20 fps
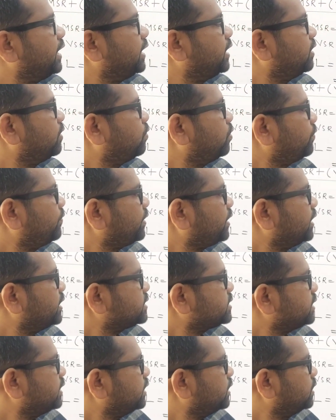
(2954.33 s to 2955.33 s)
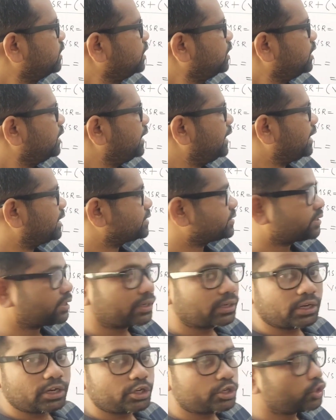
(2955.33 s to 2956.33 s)
what we can say,
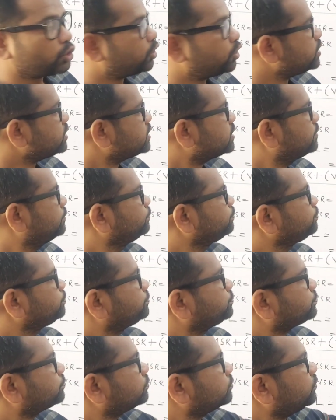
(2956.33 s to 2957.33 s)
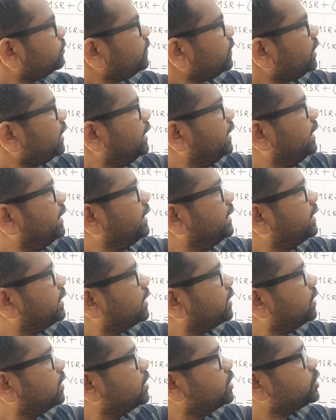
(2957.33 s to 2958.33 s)
external jaws,
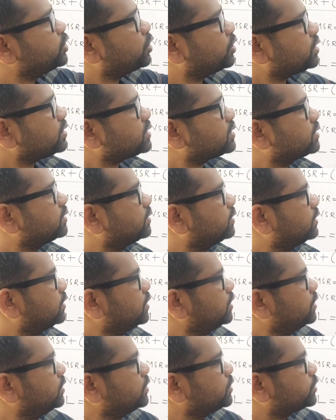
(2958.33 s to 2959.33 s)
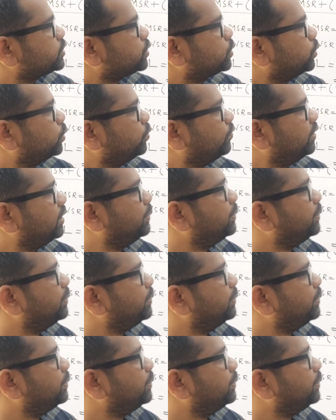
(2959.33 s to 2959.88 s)
internal jaws, screw